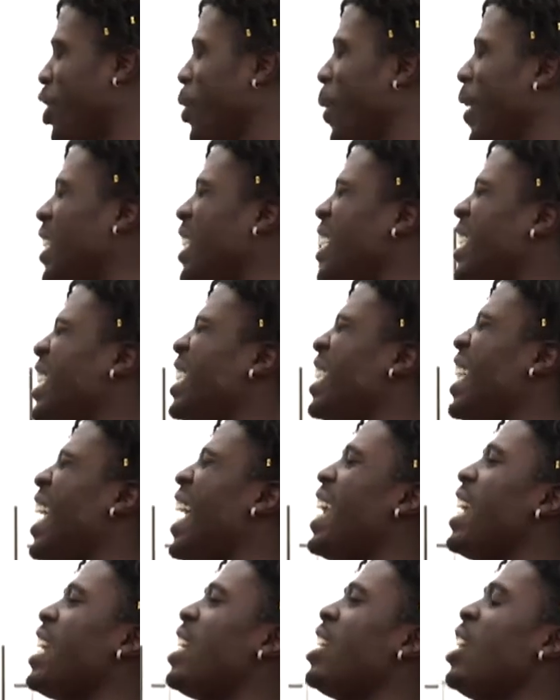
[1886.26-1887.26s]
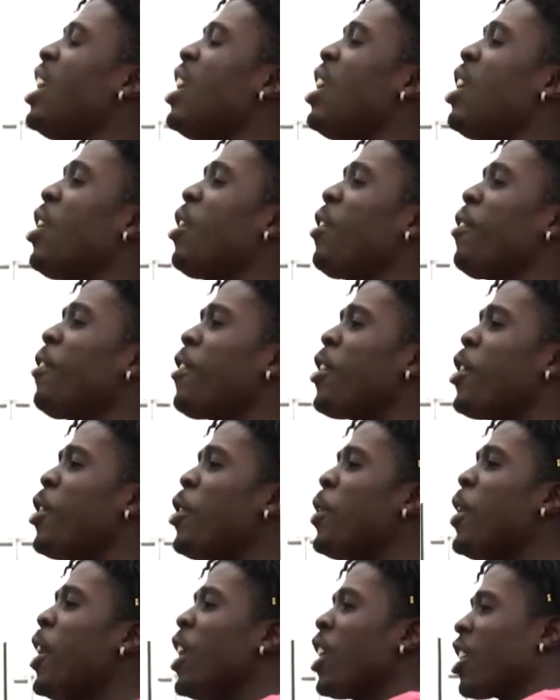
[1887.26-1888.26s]
to extend
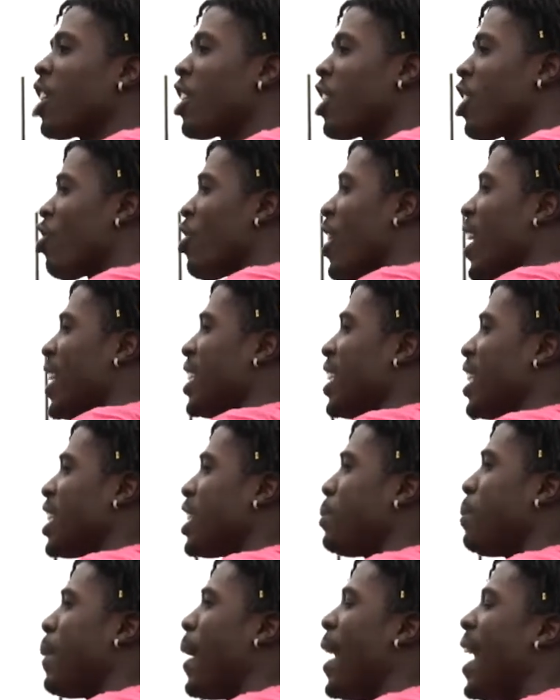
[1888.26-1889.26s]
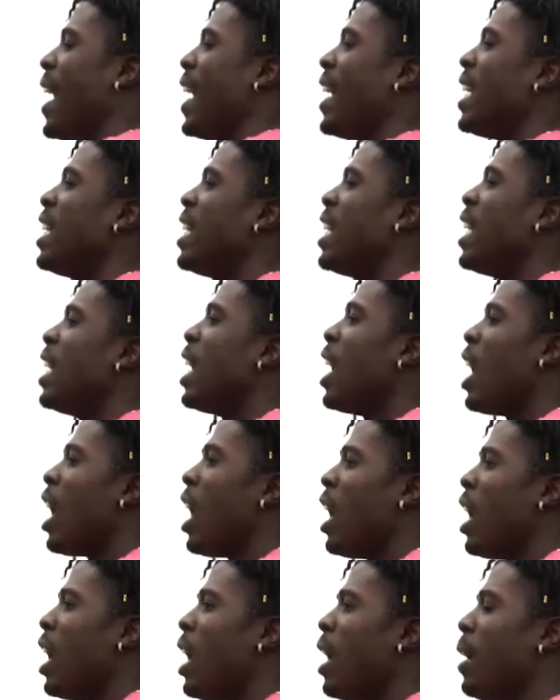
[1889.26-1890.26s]
through your thoracic spine,
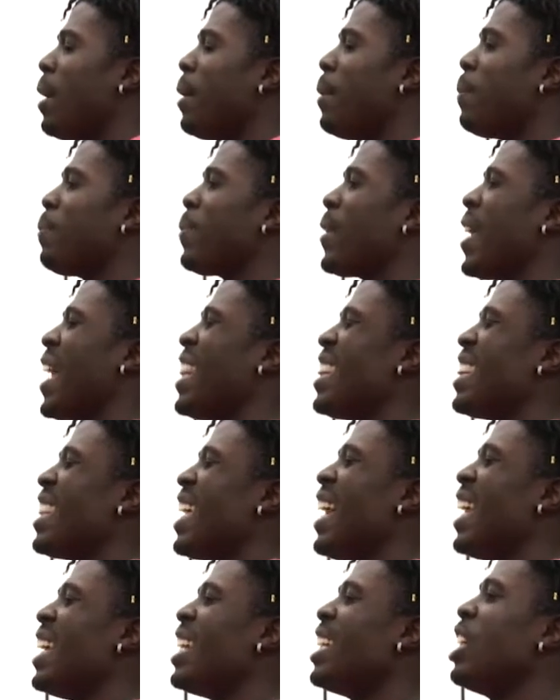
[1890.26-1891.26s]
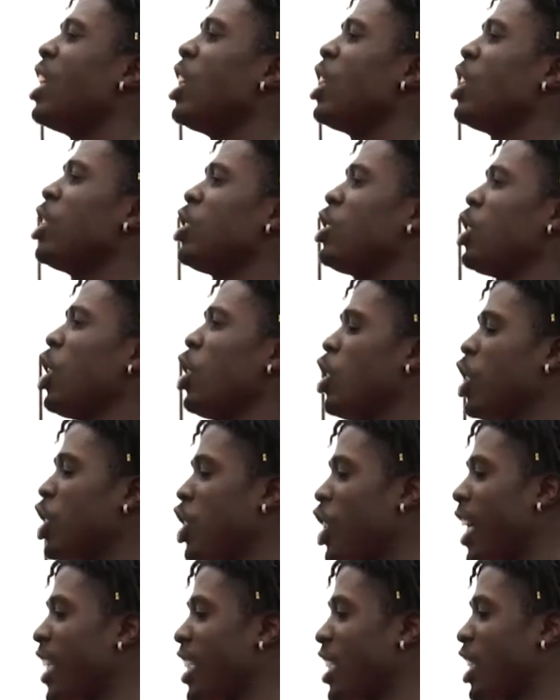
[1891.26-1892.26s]
and then so your
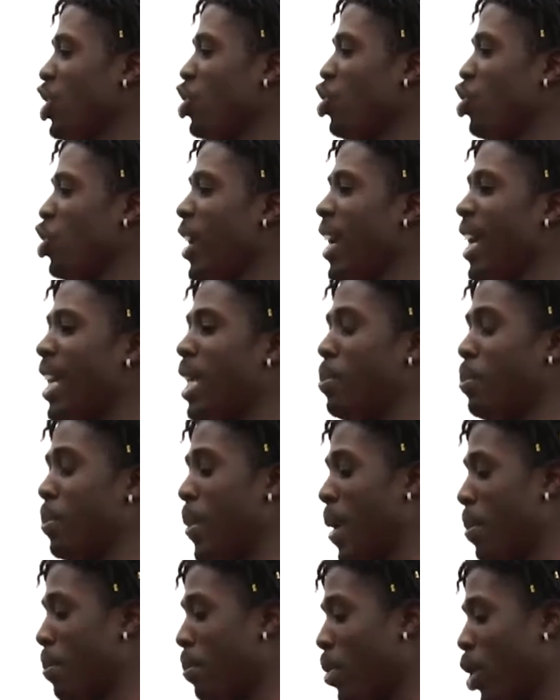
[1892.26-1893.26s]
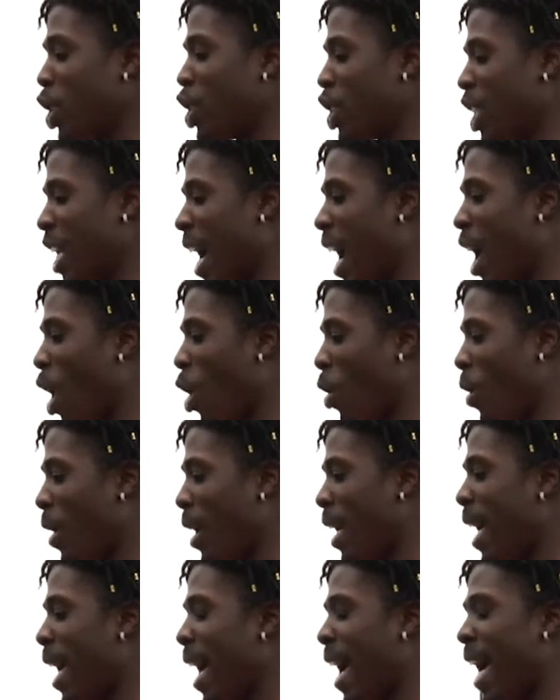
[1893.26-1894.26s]
chest is really being pushed out,
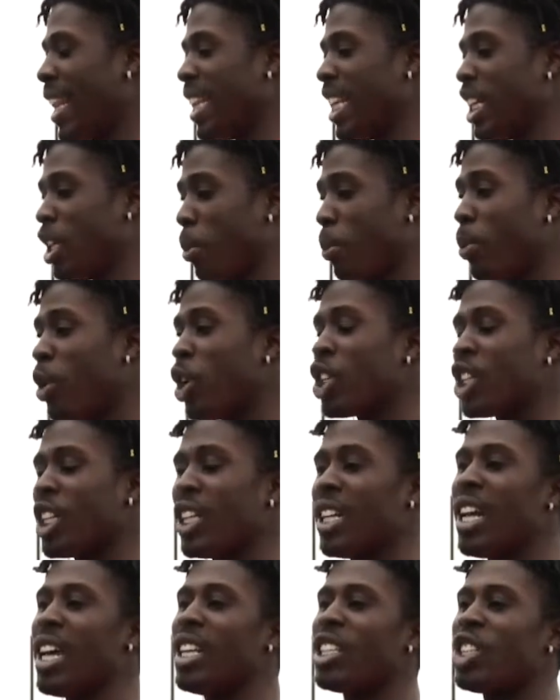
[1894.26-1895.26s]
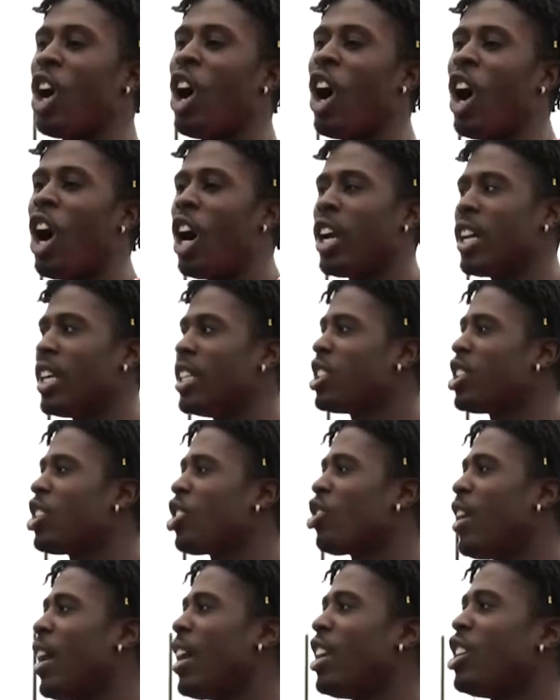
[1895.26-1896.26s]
and then you're pushing as hard into the
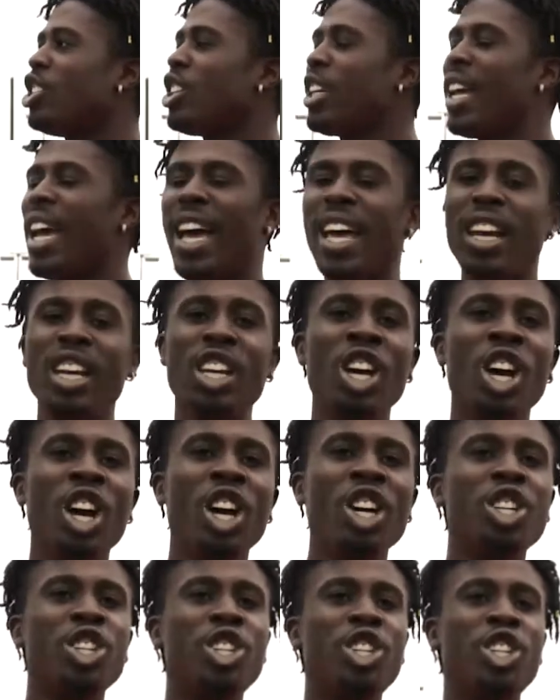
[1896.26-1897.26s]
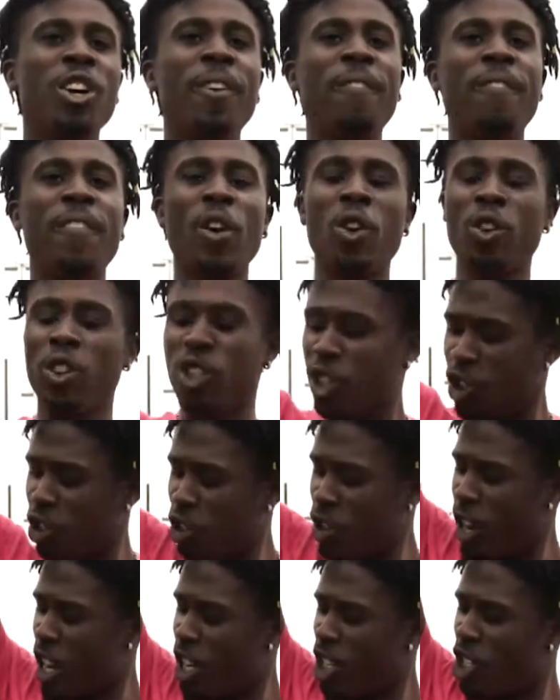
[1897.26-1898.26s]
ground as you can. You should feel the
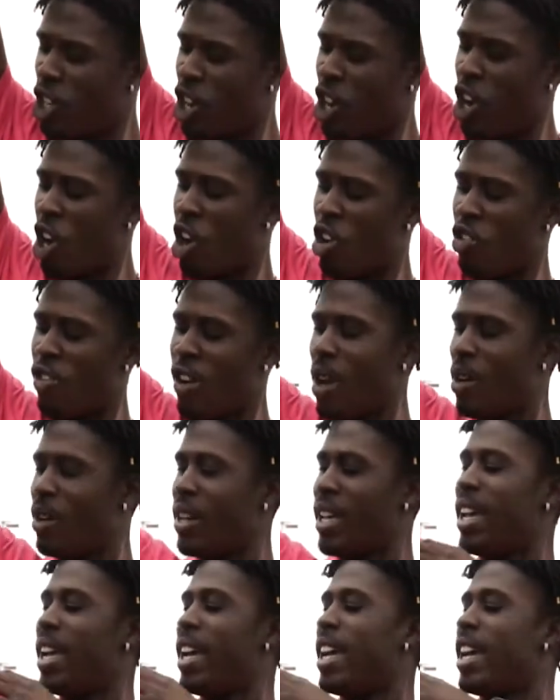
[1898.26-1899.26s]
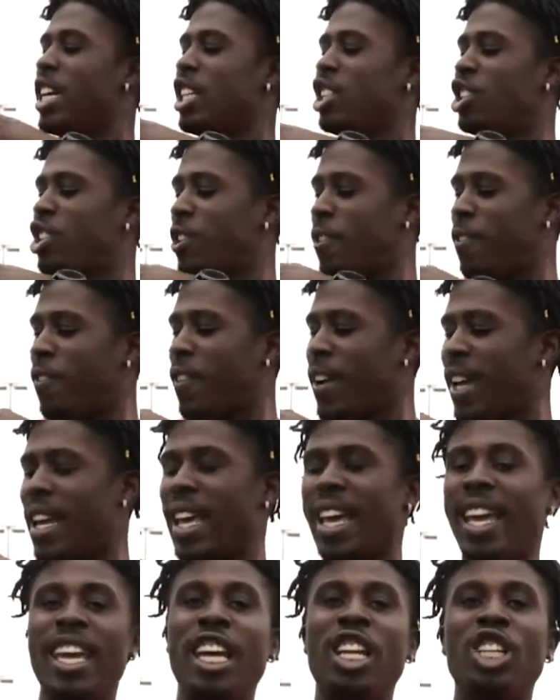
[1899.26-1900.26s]
stretch around here, and you should feel
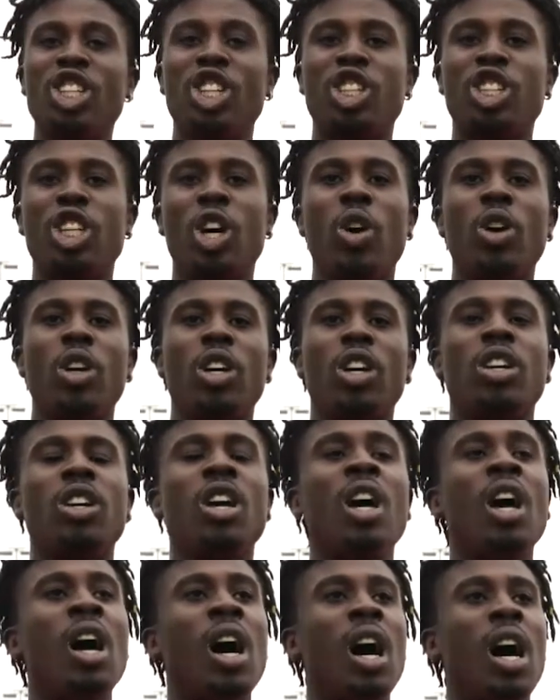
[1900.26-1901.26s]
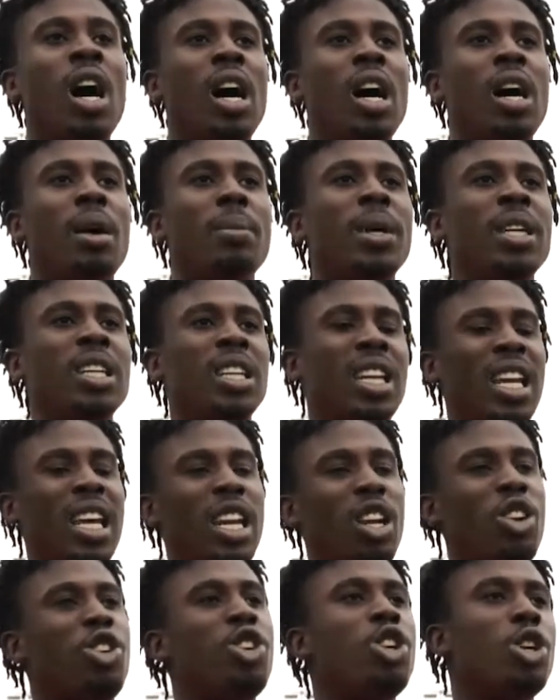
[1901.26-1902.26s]
it in your shoulder, in the
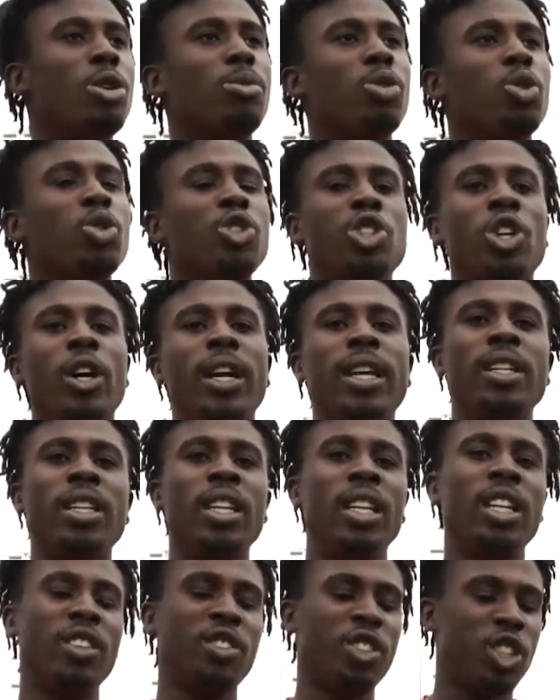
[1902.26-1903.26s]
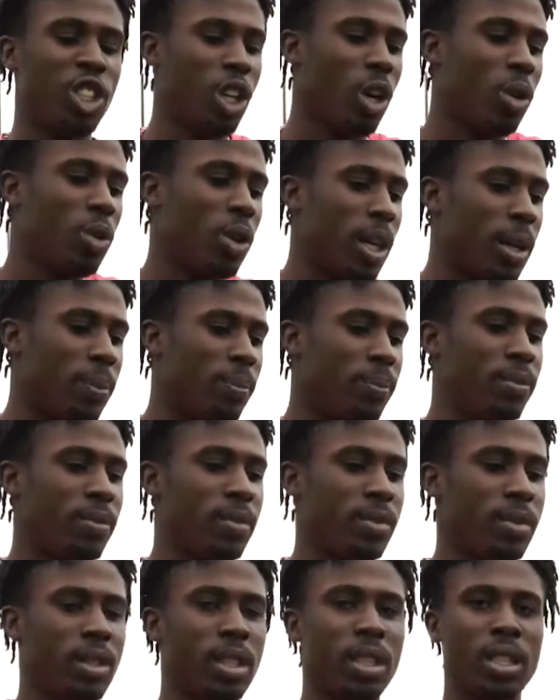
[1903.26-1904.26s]
glenohumeral joint of your shoulder.
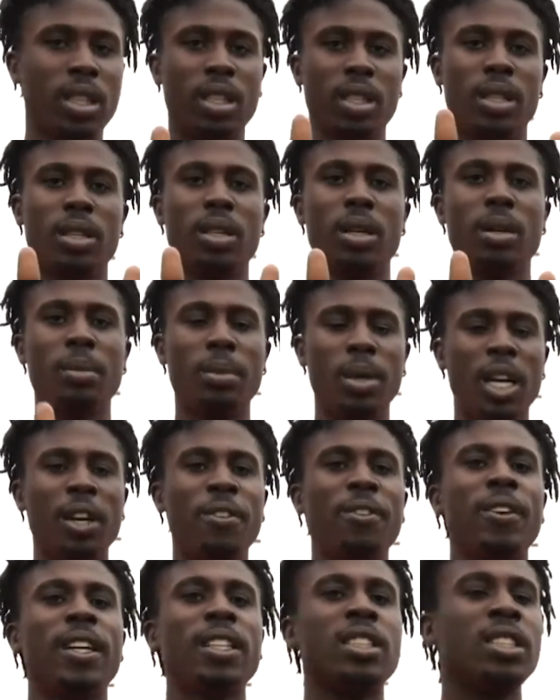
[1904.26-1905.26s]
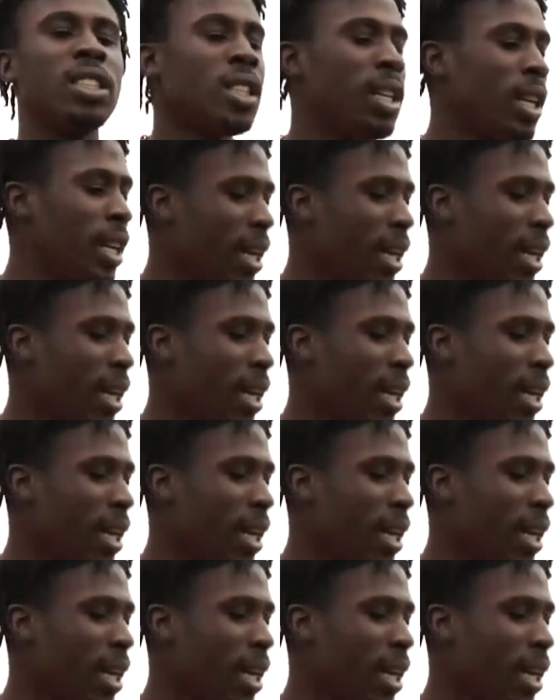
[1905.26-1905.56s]
Perfect.